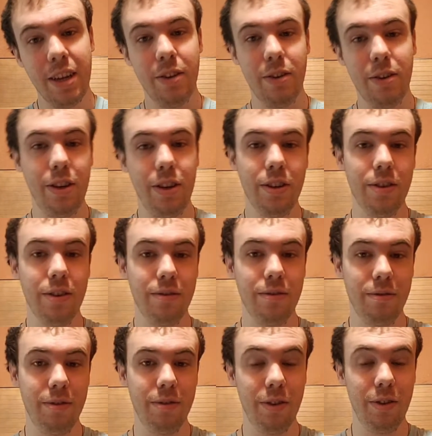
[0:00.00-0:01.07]
or you
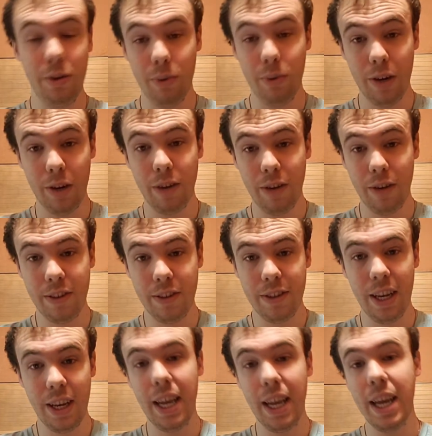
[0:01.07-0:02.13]
want to reference
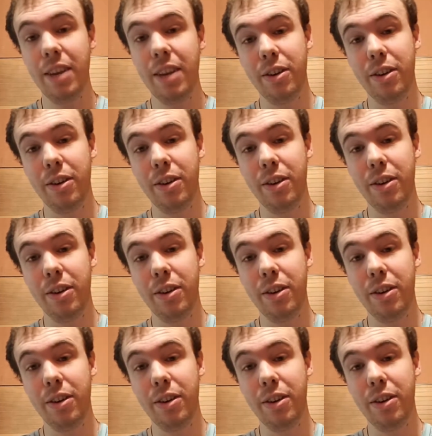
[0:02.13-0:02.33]
it again.